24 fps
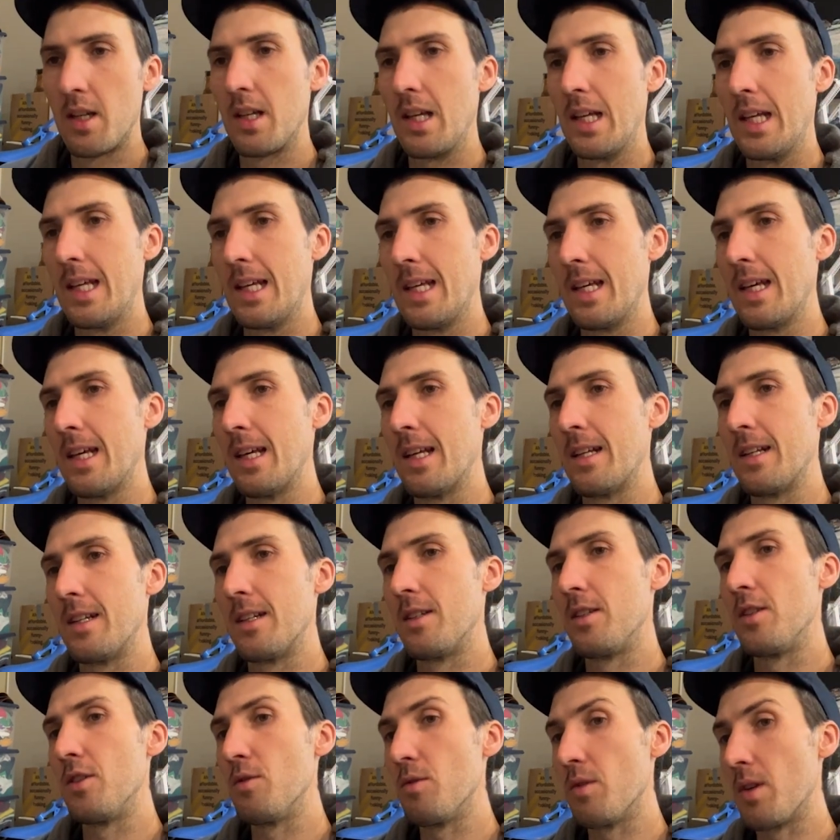and
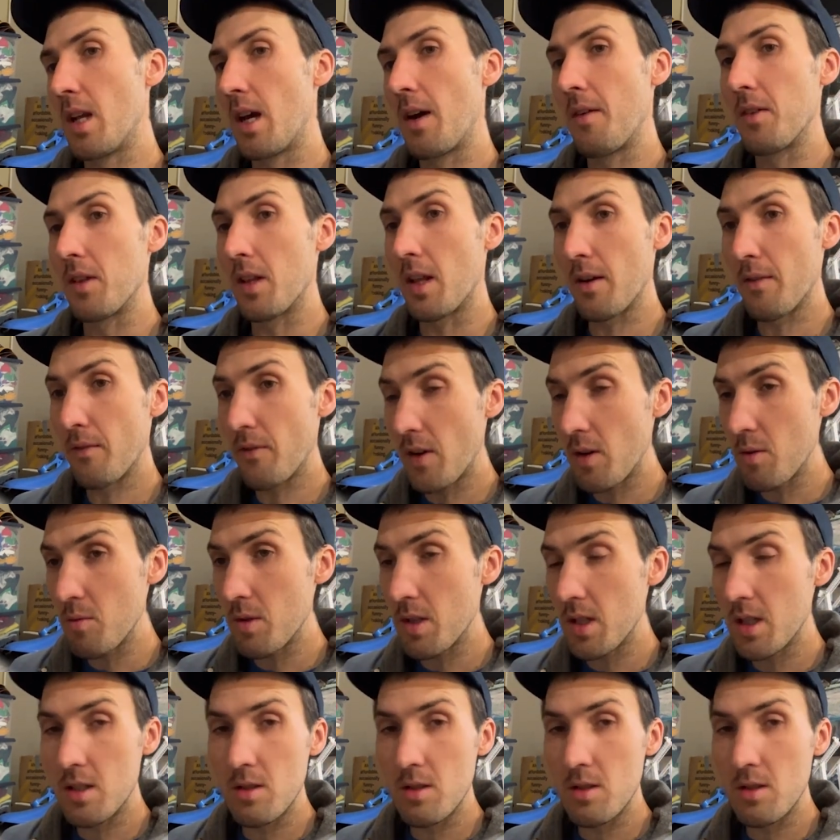you would have a lot of fun with it.